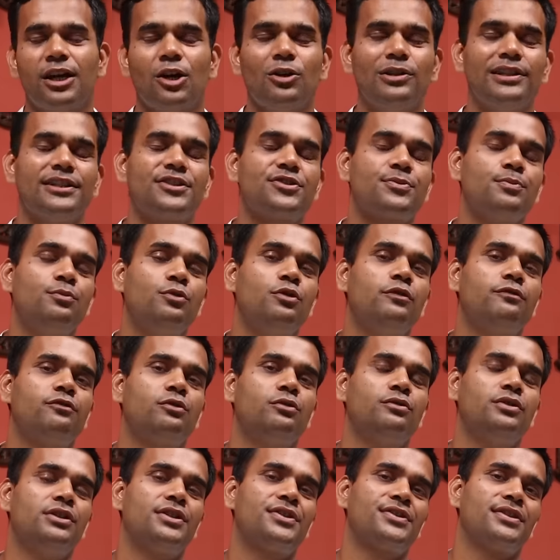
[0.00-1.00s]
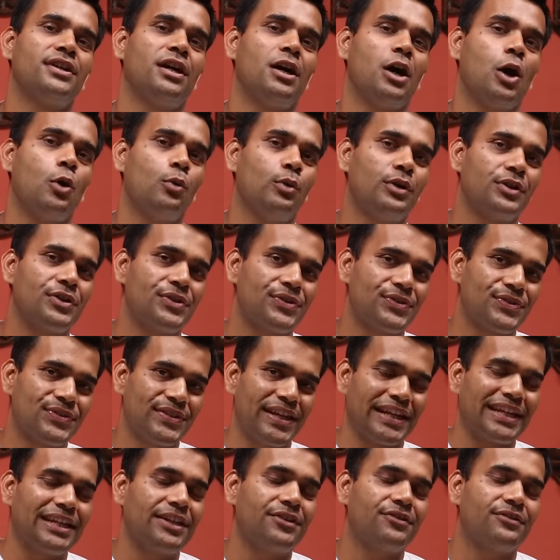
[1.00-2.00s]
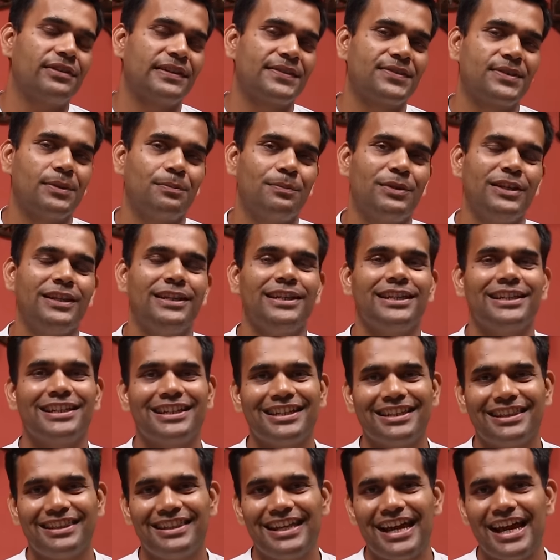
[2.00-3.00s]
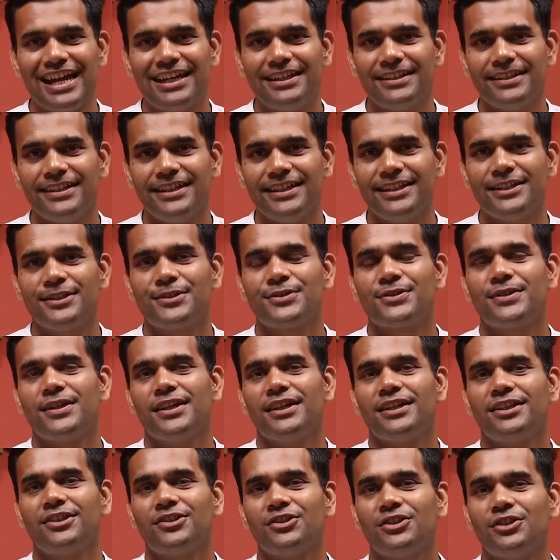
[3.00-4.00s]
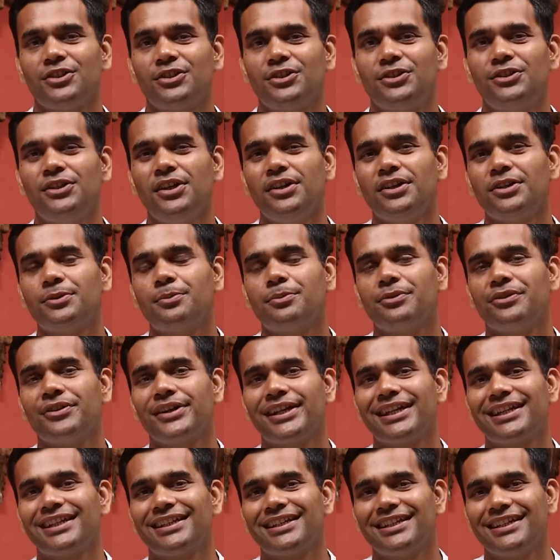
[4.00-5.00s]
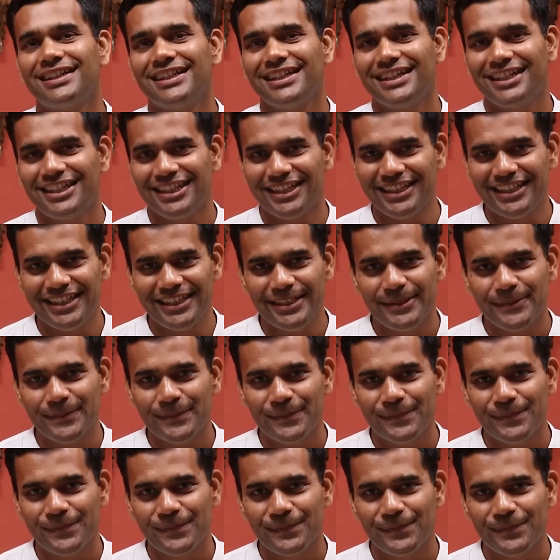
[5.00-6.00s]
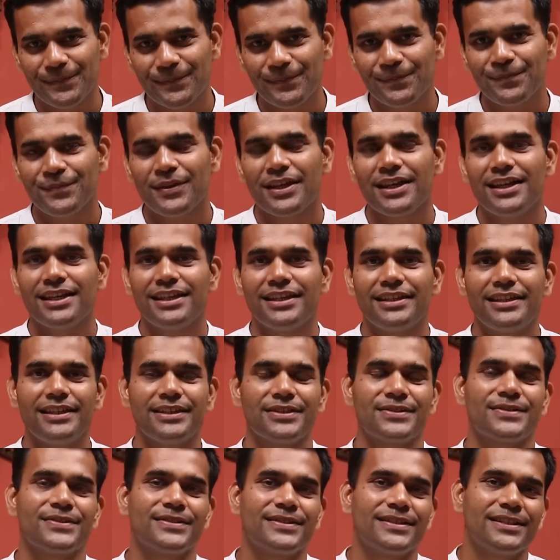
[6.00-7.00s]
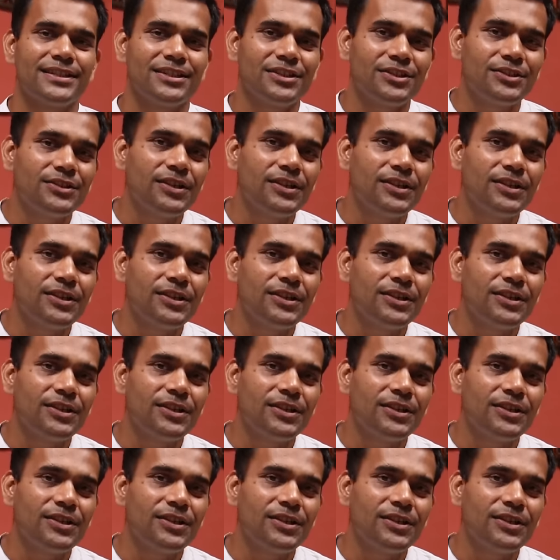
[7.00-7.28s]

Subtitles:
Now let's move towards our second recipe, that is the turmeric tea. Yes,